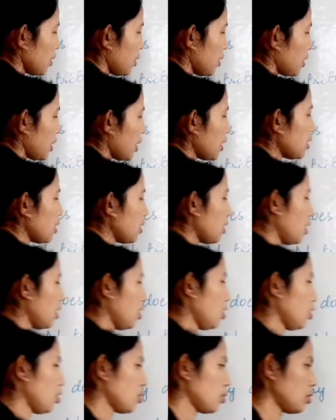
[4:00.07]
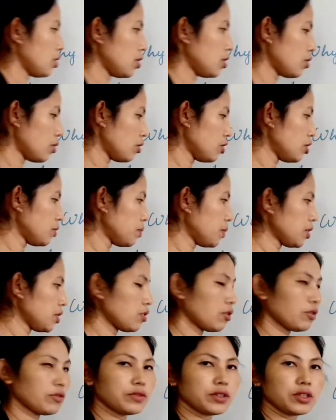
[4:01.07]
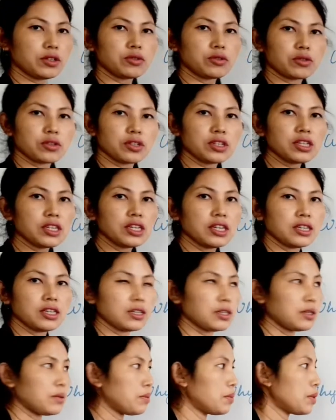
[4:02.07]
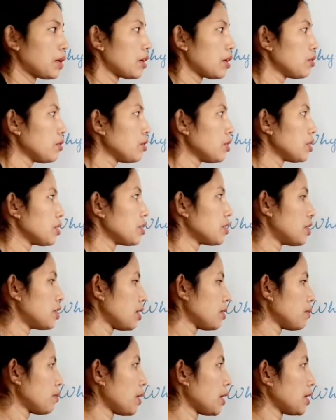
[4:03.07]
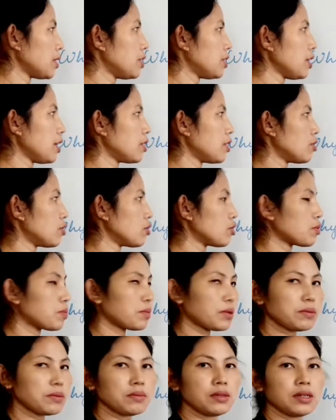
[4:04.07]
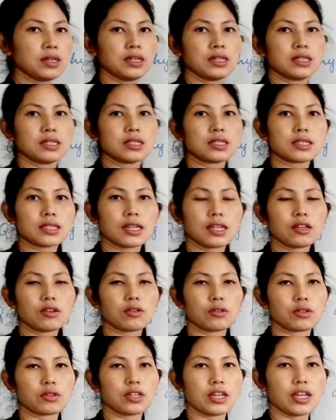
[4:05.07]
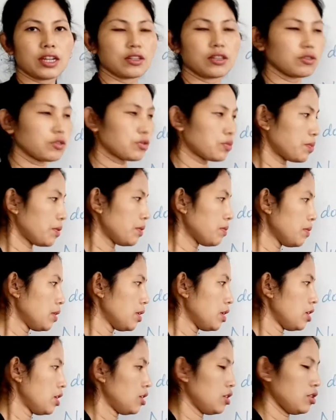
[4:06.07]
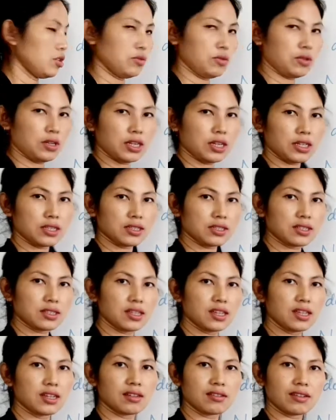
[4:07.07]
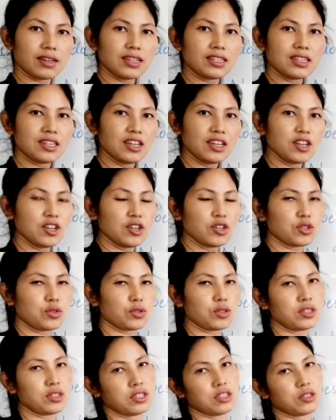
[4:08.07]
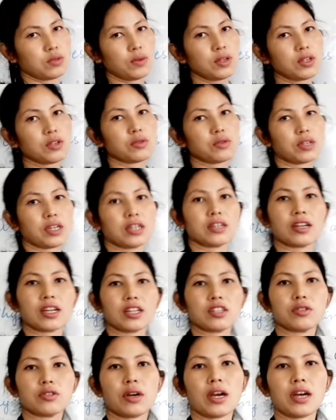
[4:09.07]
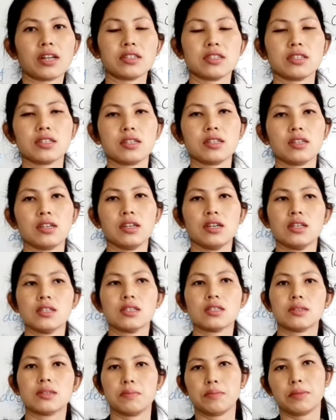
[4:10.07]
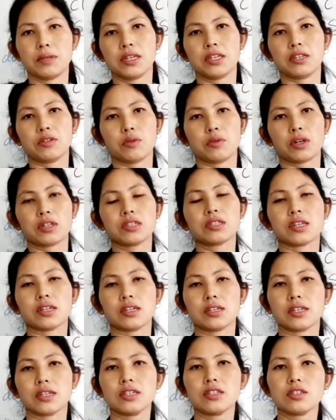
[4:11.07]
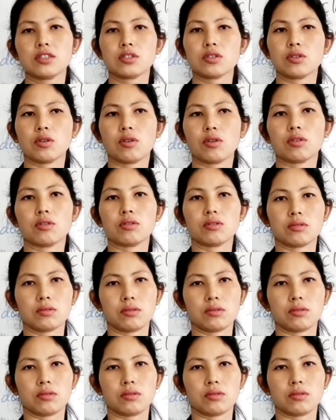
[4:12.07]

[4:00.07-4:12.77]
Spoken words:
right. So the nourishment of the growing embryo is done by the endosperm cell, or the endosperm nucleus, right. So in this way you can write your answer simply in one sentence, or